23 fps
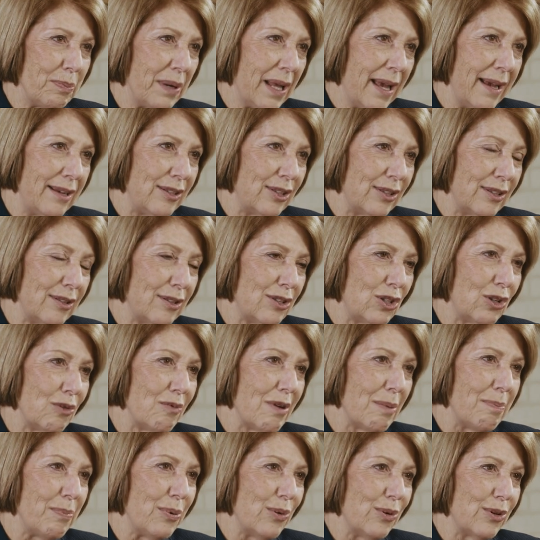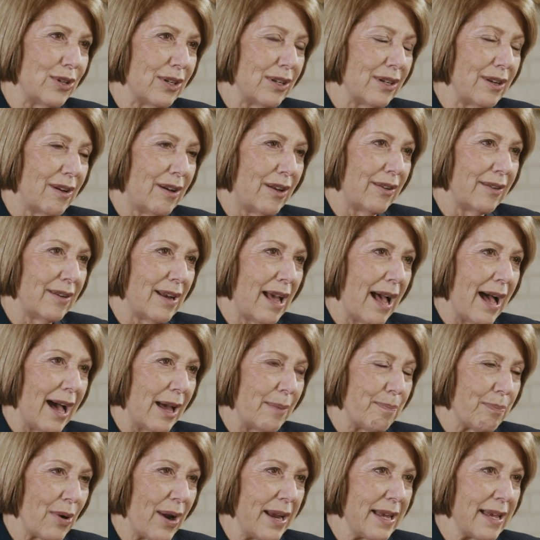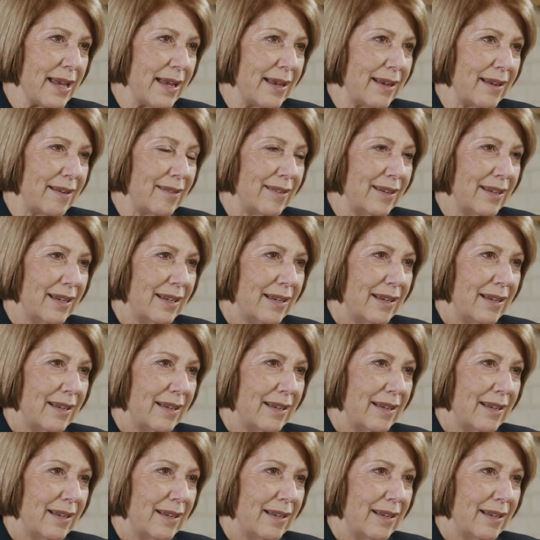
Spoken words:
places and reported on heartbreaking